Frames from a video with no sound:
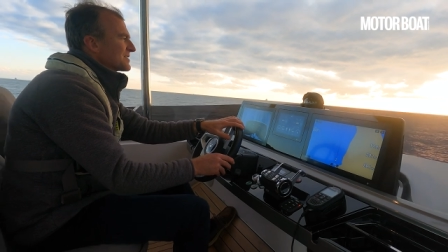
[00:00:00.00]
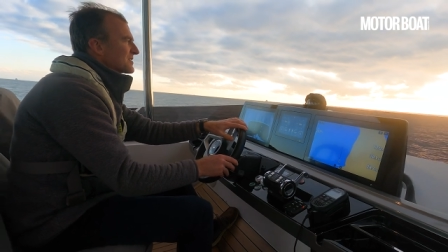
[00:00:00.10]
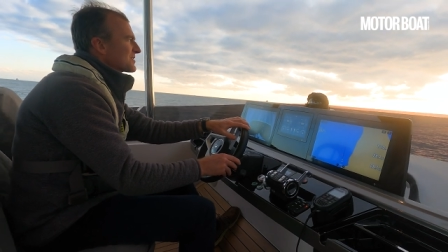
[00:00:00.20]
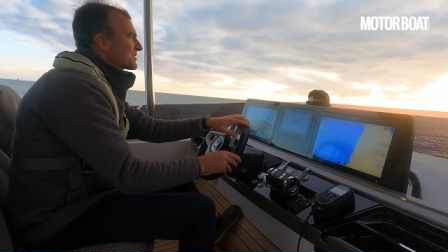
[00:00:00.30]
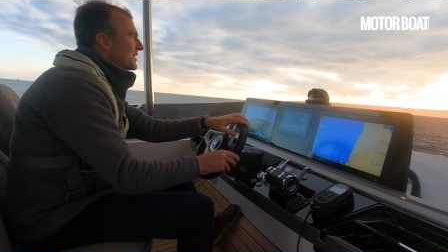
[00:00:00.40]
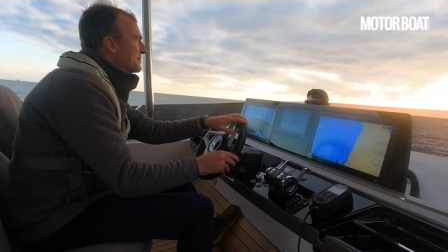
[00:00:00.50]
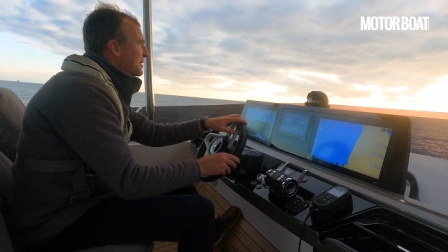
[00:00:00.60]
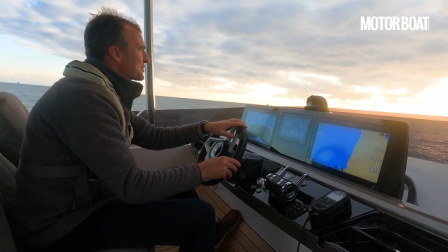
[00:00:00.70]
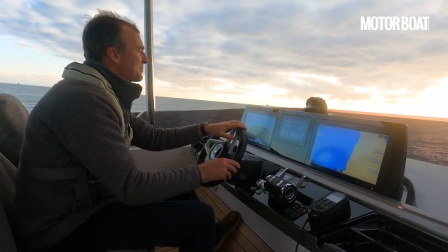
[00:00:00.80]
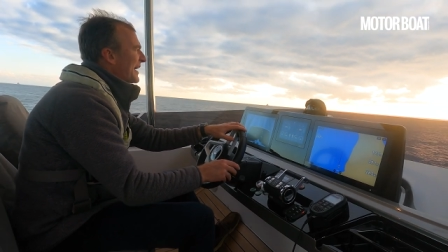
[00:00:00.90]
So
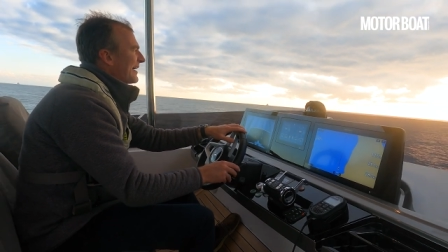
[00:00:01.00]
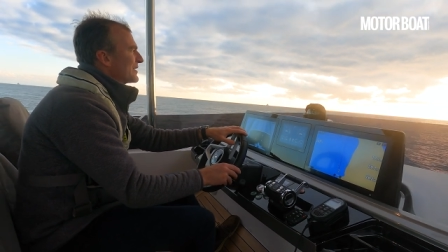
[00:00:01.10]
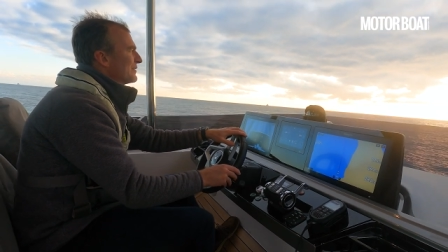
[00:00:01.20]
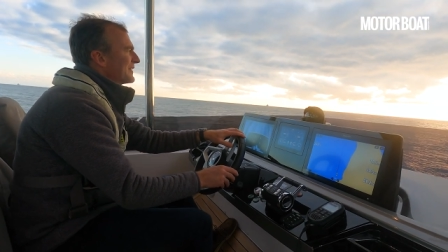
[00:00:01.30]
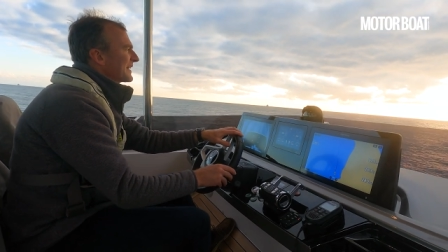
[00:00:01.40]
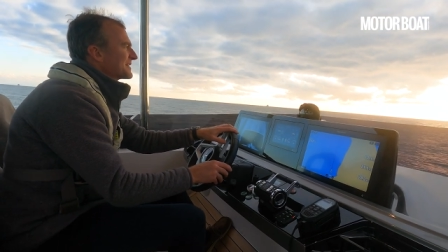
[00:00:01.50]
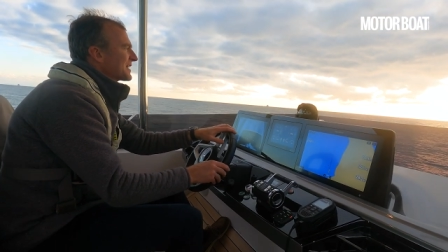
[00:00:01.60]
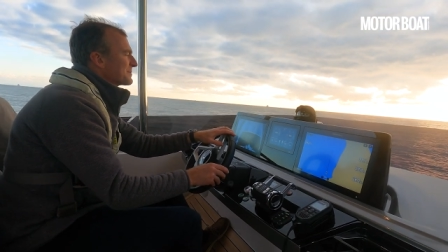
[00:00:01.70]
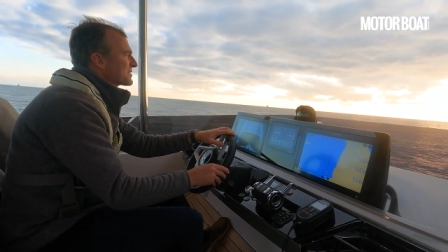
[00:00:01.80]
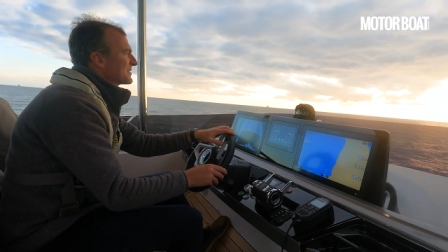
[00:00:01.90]
much power at your
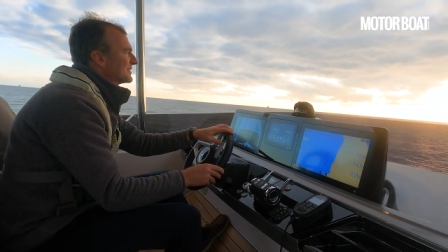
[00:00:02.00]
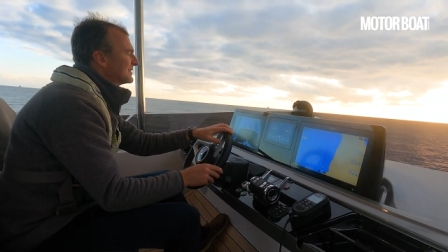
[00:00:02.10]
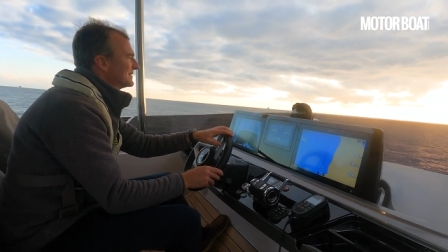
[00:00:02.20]
fingertips